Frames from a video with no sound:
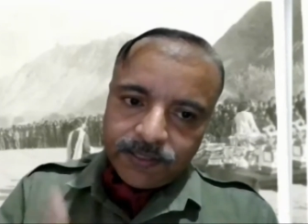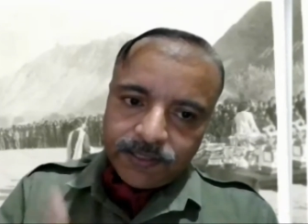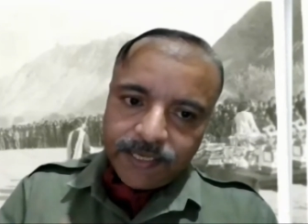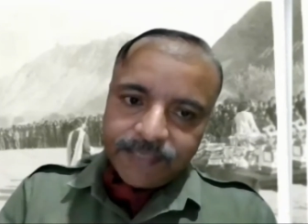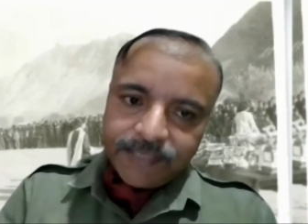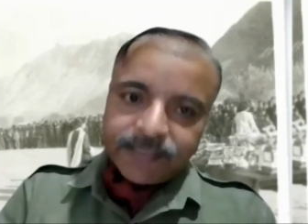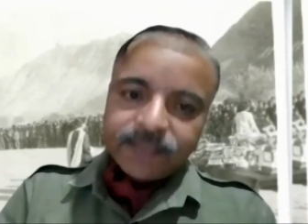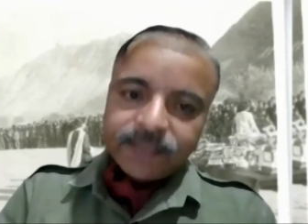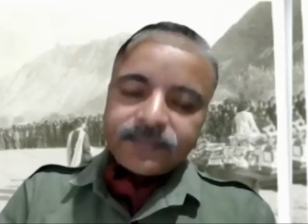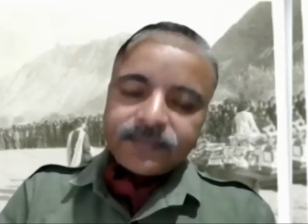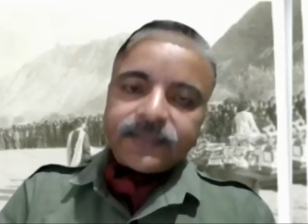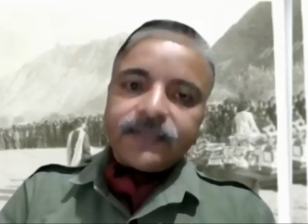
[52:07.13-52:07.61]

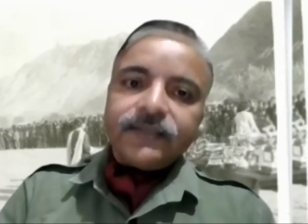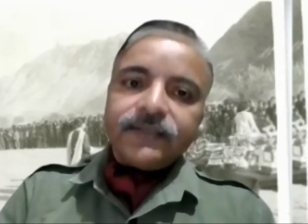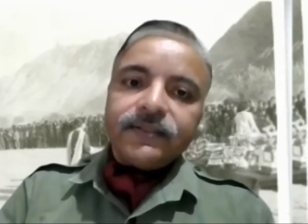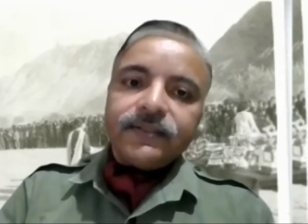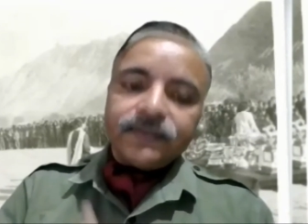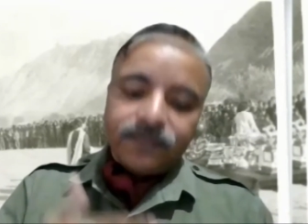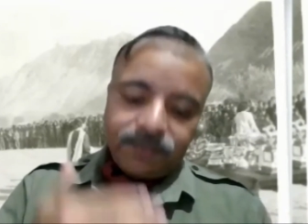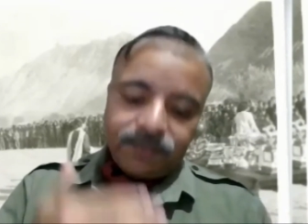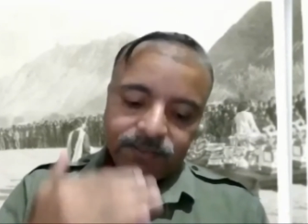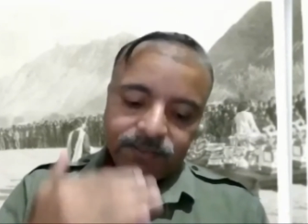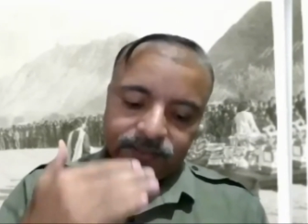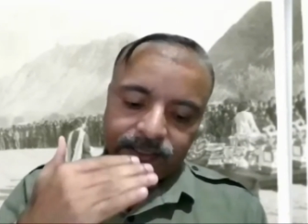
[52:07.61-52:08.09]
Like I
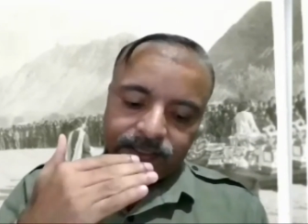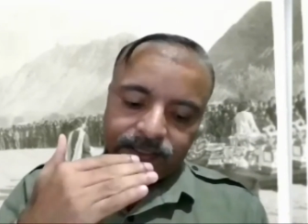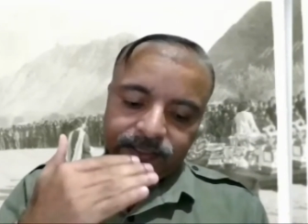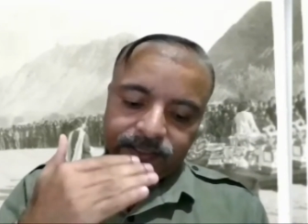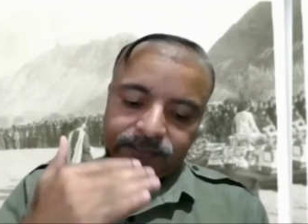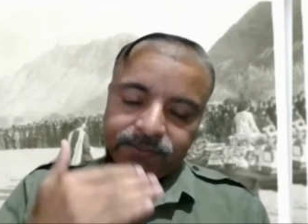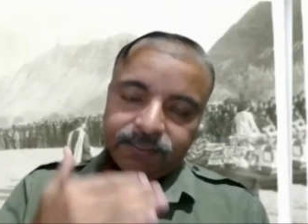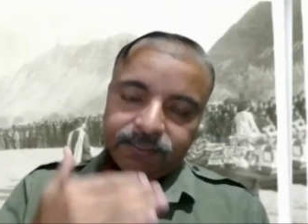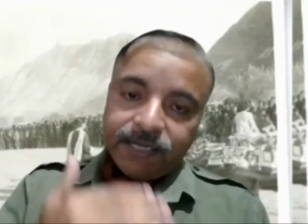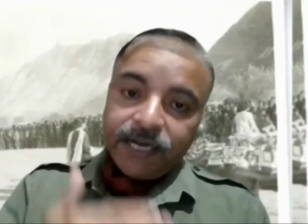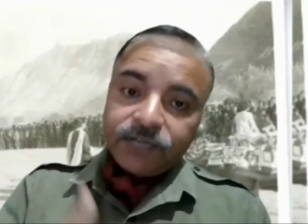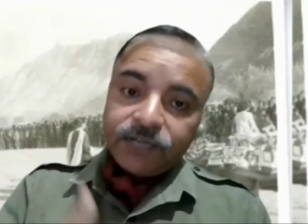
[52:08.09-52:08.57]
said,
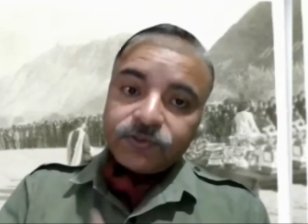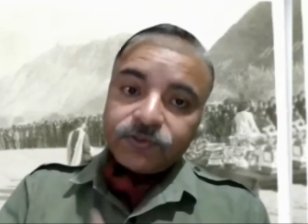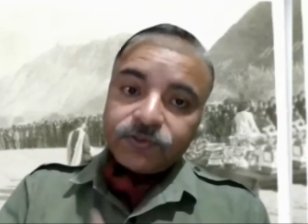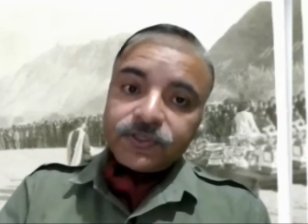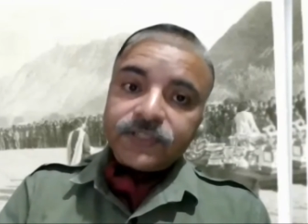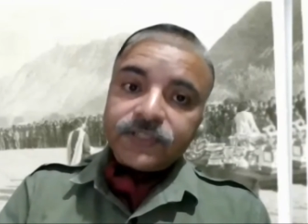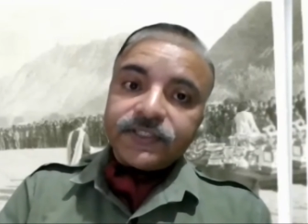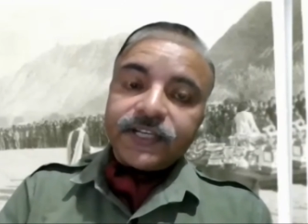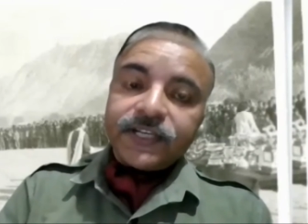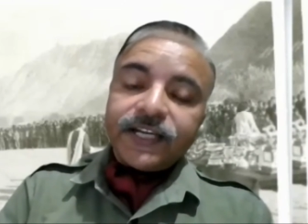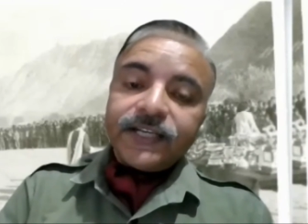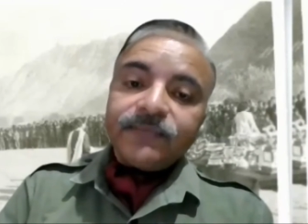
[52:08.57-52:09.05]
that
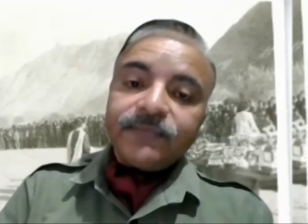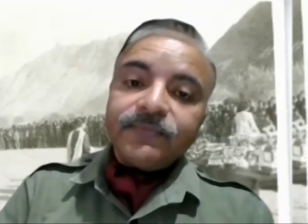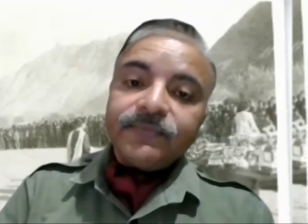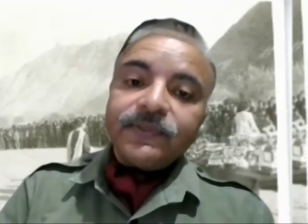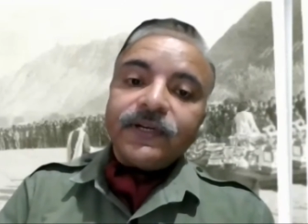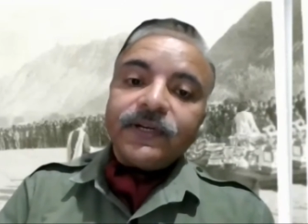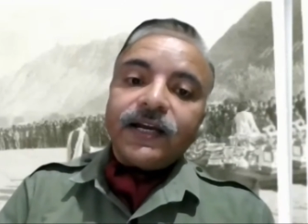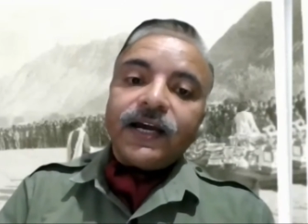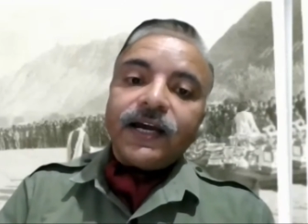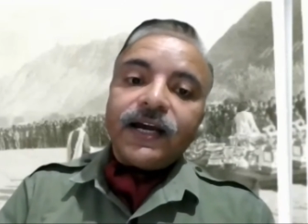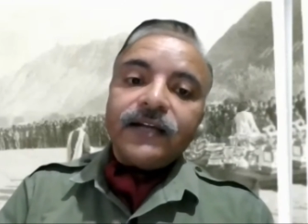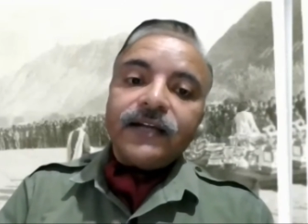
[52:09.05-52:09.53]
was the
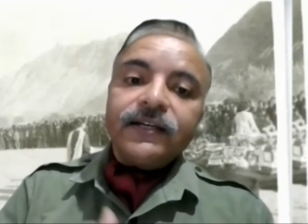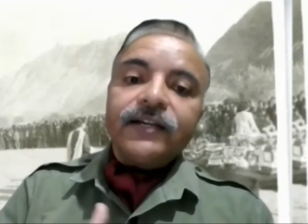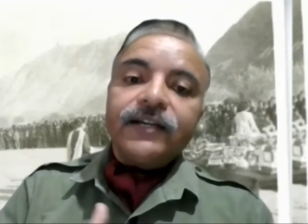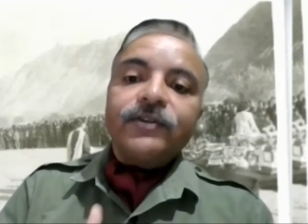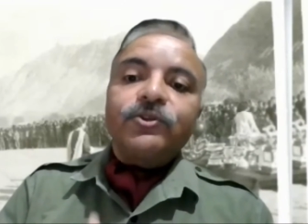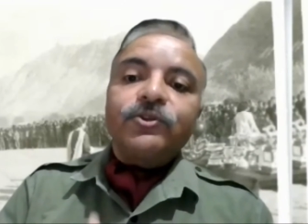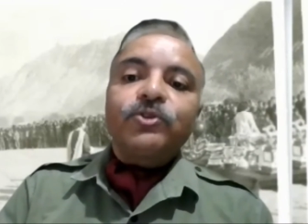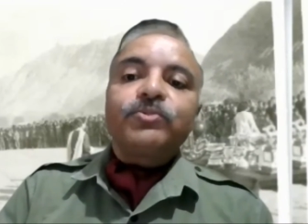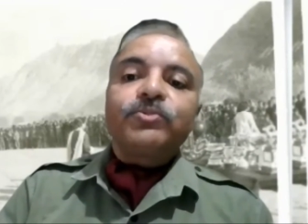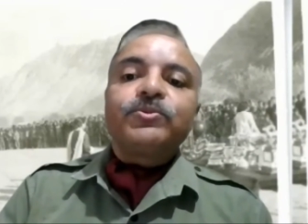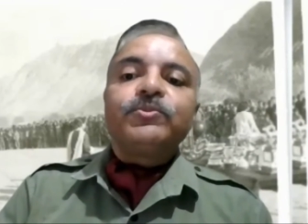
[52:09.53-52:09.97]
time, had